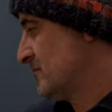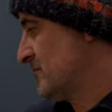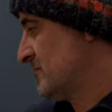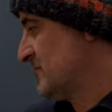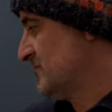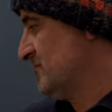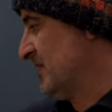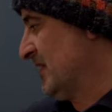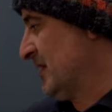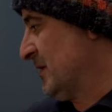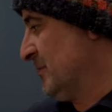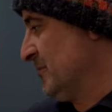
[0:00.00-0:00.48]

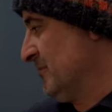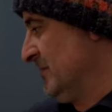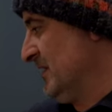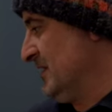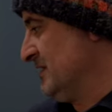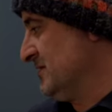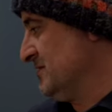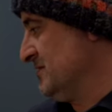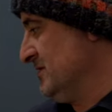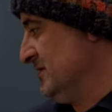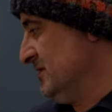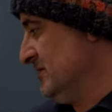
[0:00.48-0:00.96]
Trekker
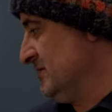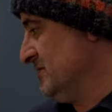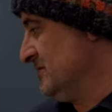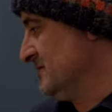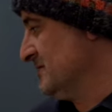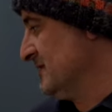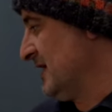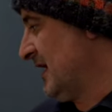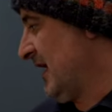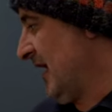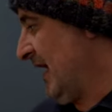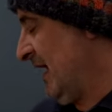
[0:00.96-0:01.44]
brake
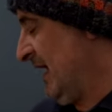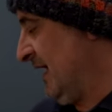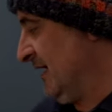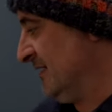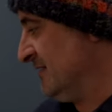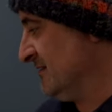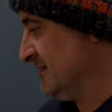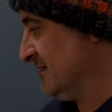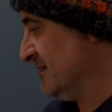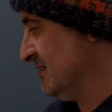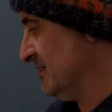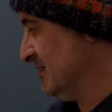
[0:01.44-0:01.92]
shoes
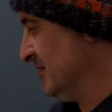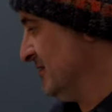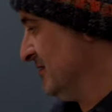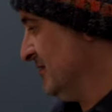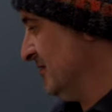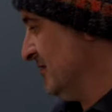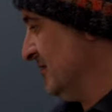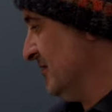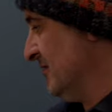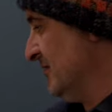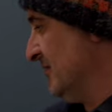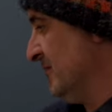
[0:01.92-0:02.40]
and
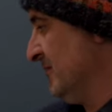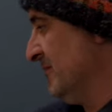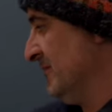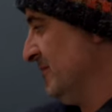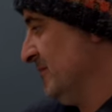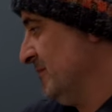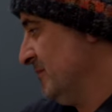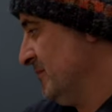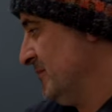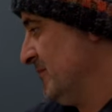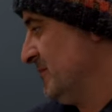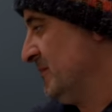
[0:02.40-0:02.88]

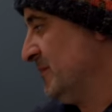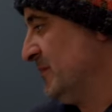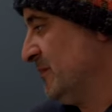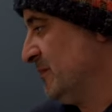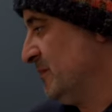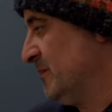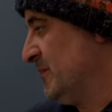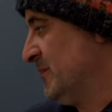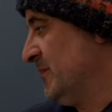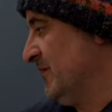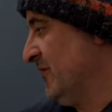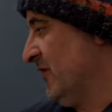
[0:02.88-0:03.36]

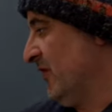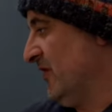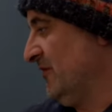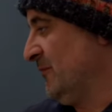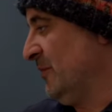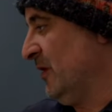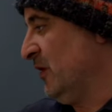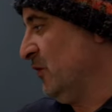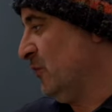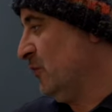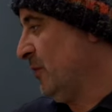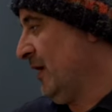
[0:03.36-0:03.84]
the
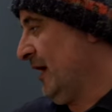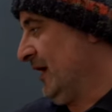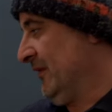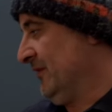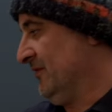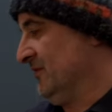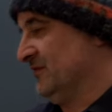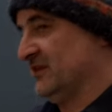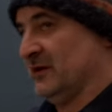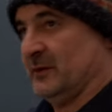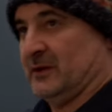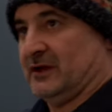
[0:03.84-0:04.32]
five bolt
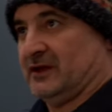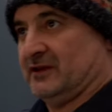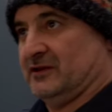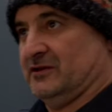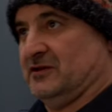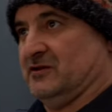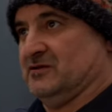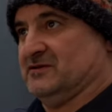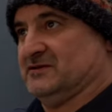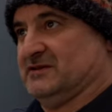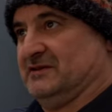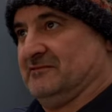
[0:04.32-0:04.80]
pattern so we can
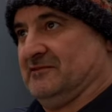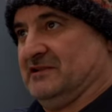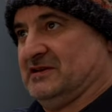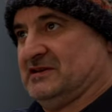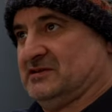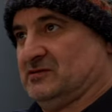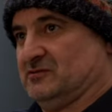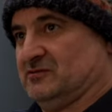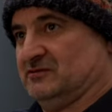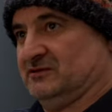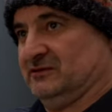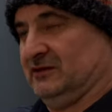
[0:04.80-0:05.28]
use the
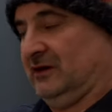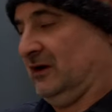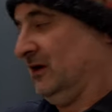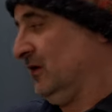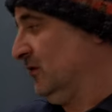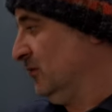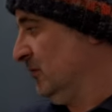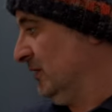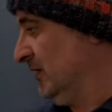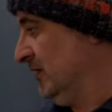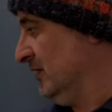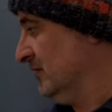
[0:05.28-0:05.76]
original
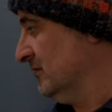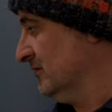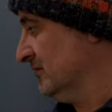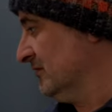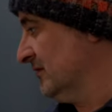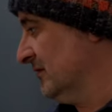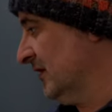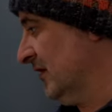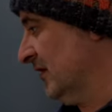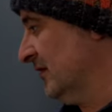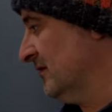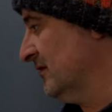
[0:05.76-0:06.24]
style wheels, so